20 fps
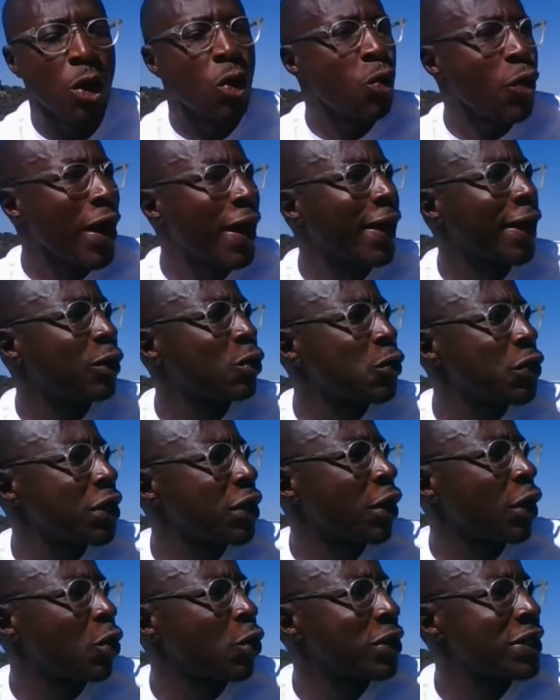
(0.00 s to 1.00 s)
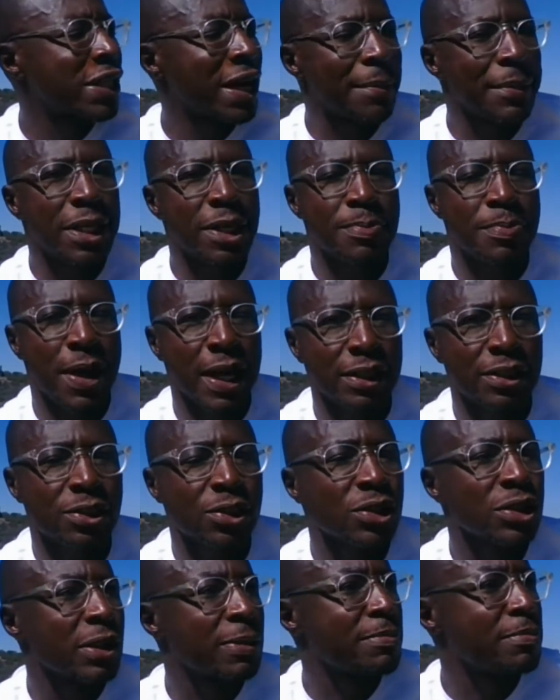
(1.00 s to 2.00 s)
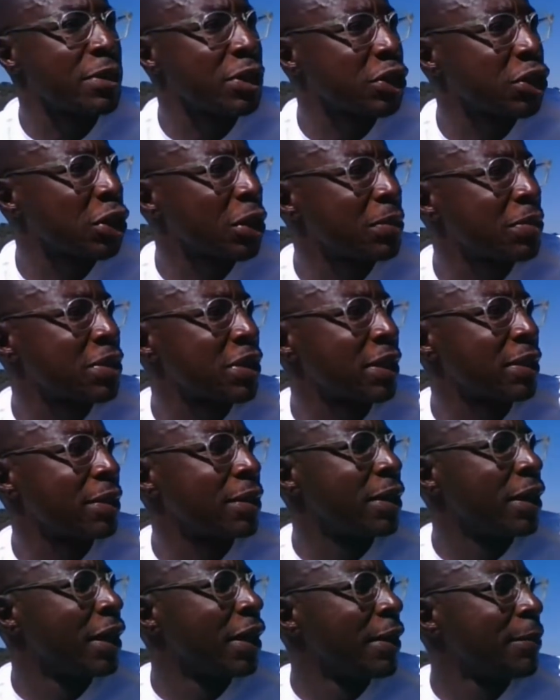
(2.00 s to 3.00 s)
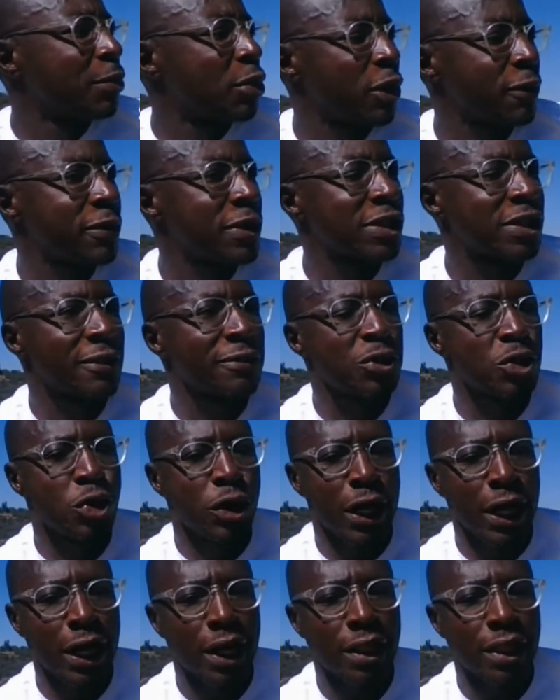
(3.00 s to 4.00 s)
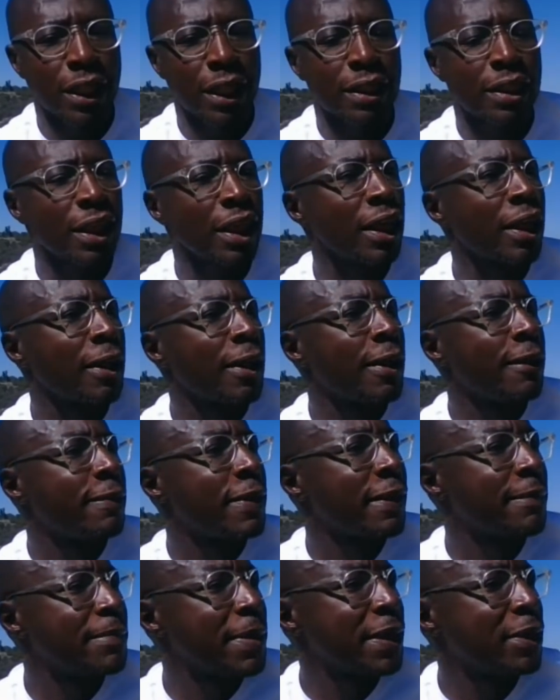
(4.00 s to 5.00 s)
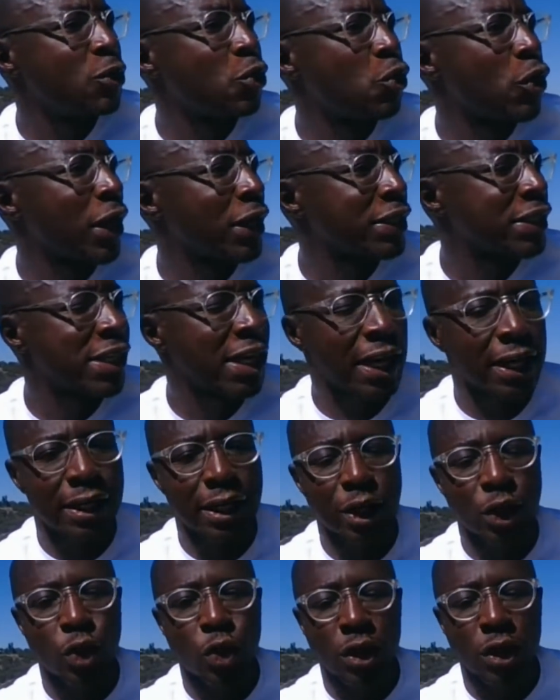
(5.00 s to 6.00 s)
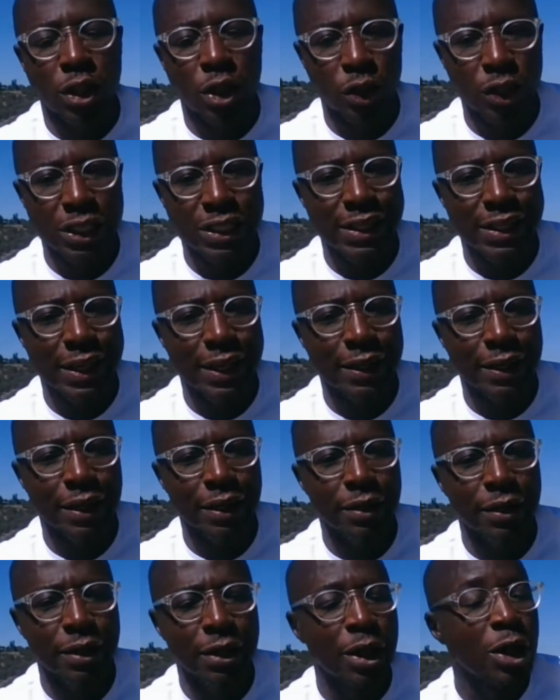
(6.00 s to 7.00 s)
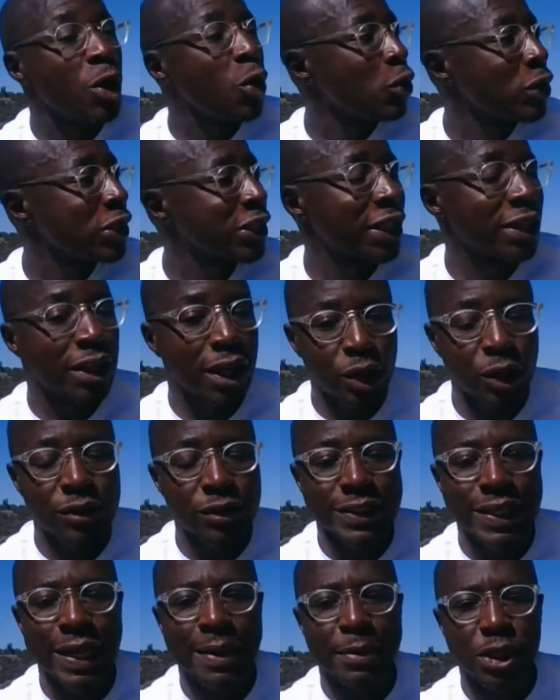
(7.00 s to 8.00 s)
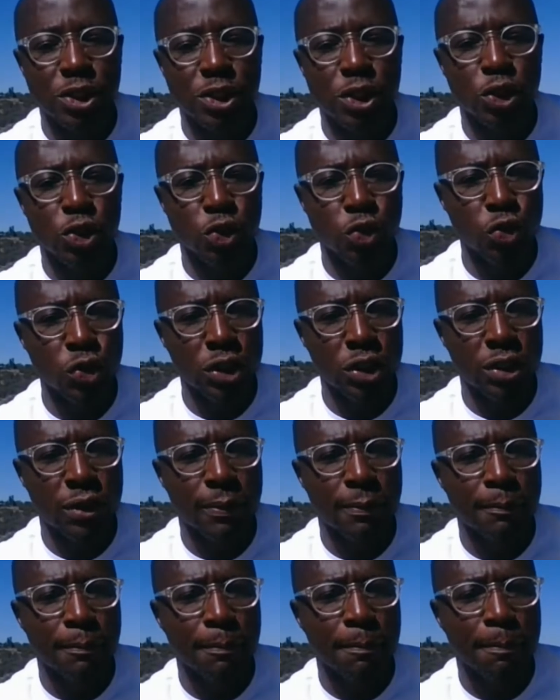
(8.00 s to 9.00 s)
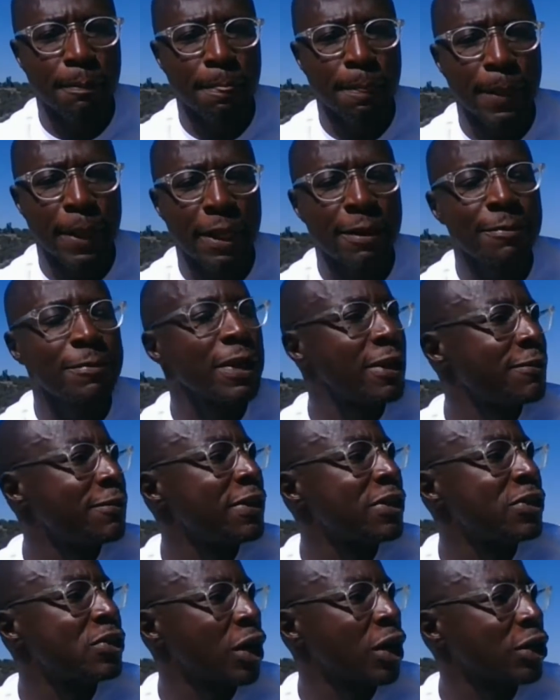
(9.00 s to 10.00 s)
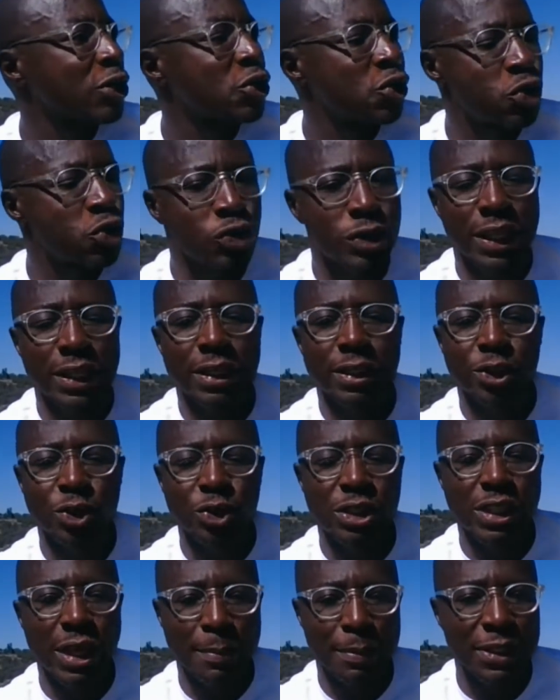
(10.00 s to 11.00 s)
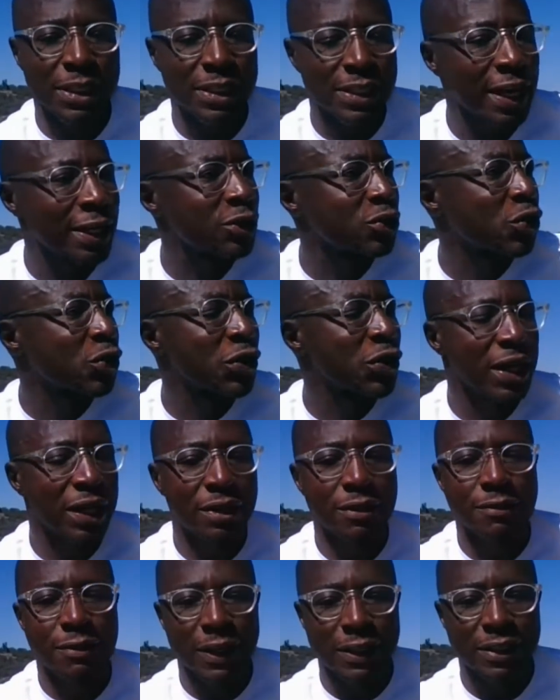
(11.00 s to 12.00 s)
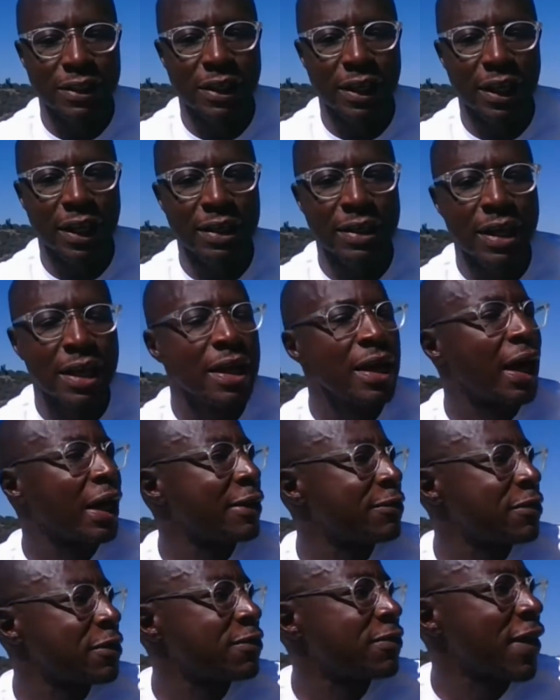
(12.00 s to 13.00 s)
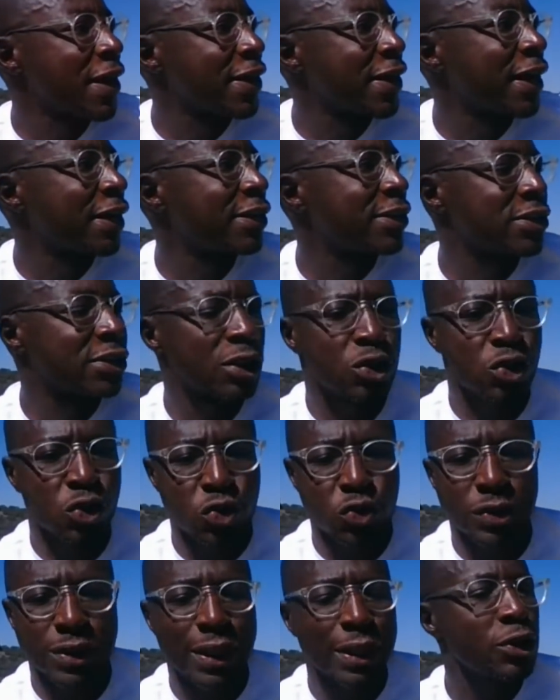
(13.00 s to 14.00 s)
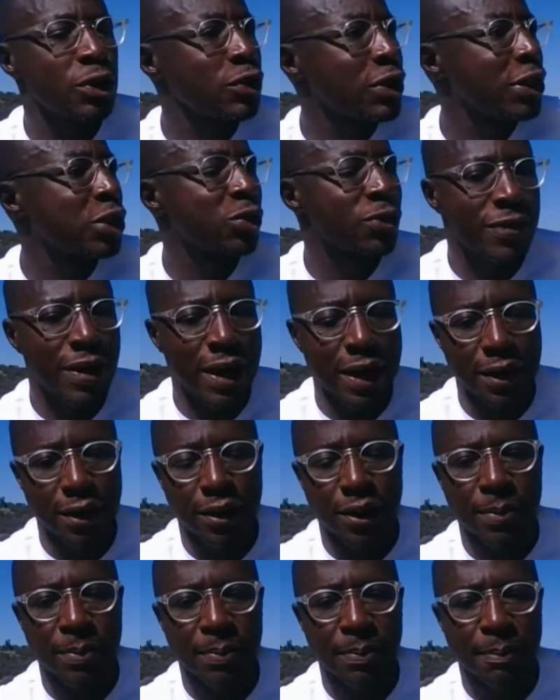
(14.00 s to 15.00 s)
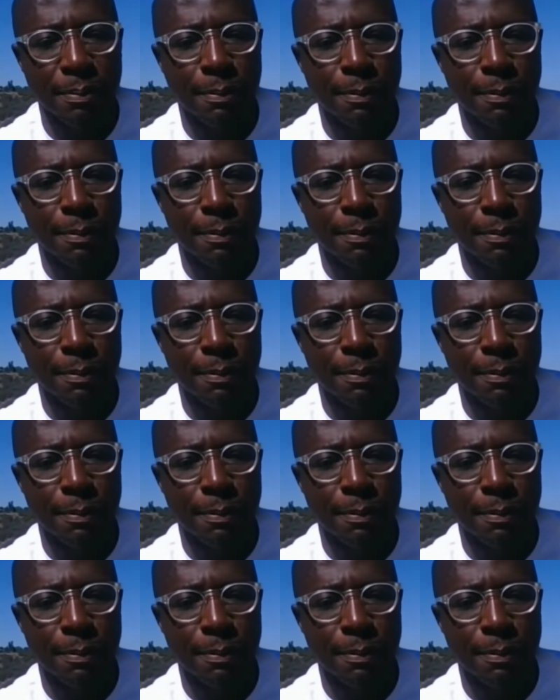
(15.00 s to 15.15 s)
Why are we always, how many pastors and bishops and prophets have you heard that they've been in one scandal or another scandal, which a lot of time is the truth? Even if it's not the truth, they need to step aside so you can investigate. And if you find out it's the truth, then you need to fire them.